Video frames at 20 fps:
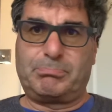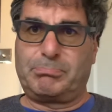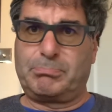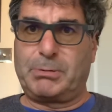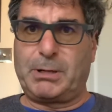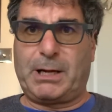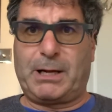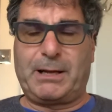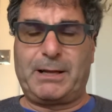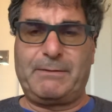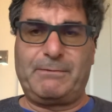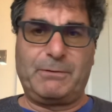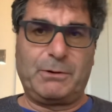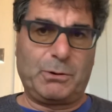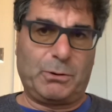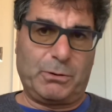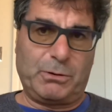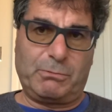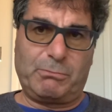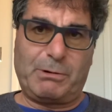I even
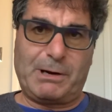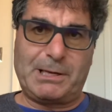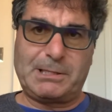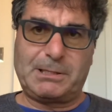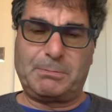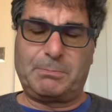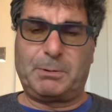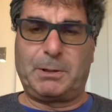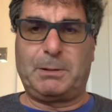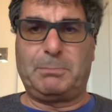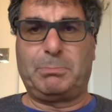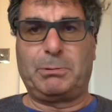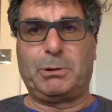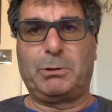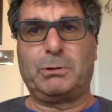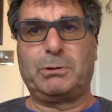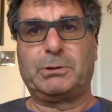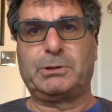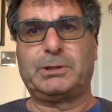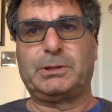got the recipe
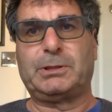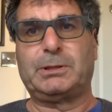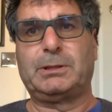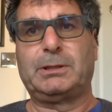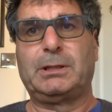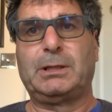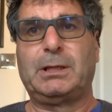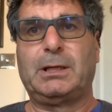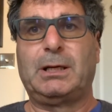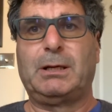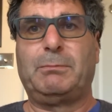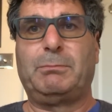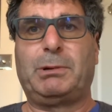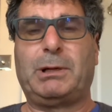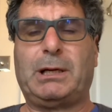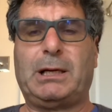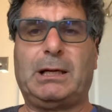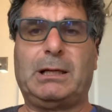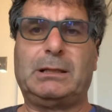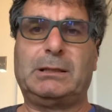books,
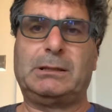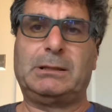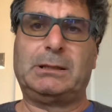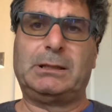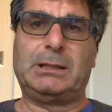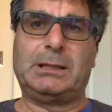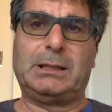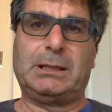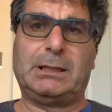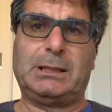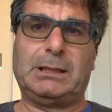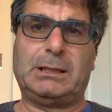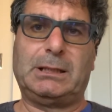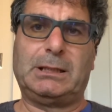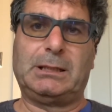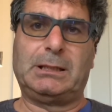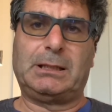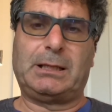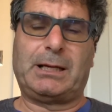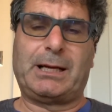but
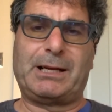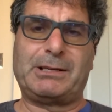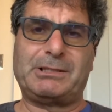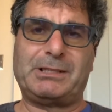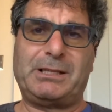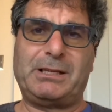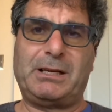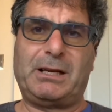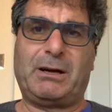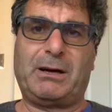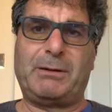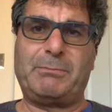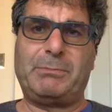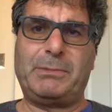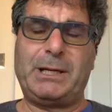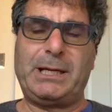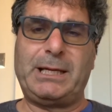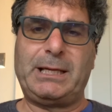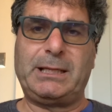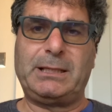I actually like
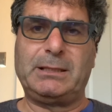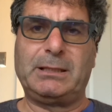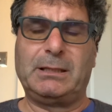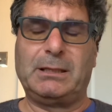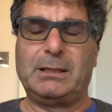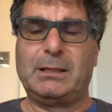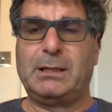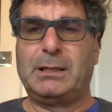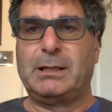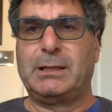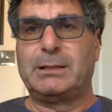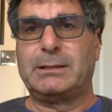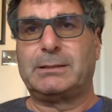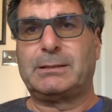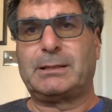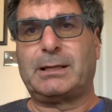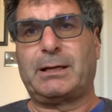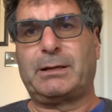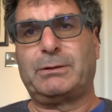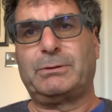meat.
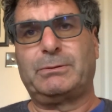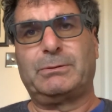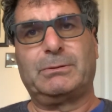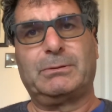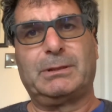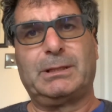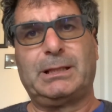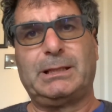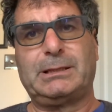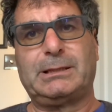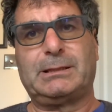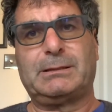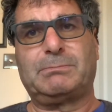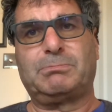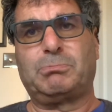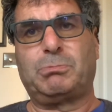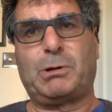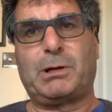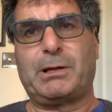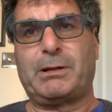So it's
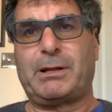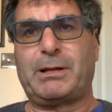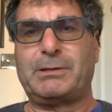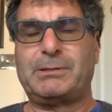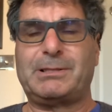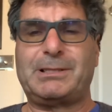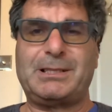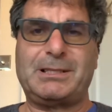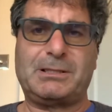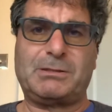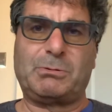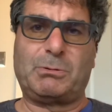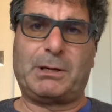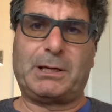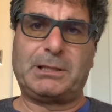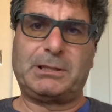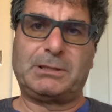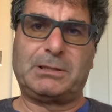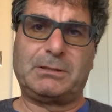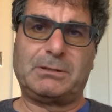one of those
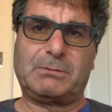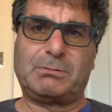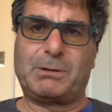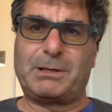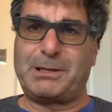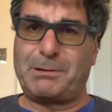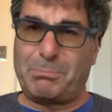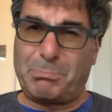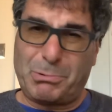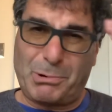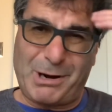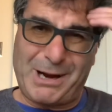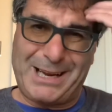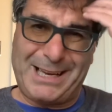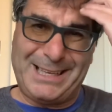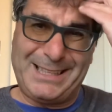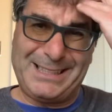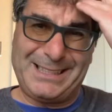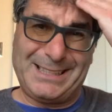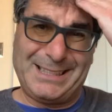situations where your
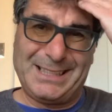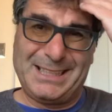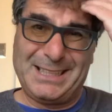brain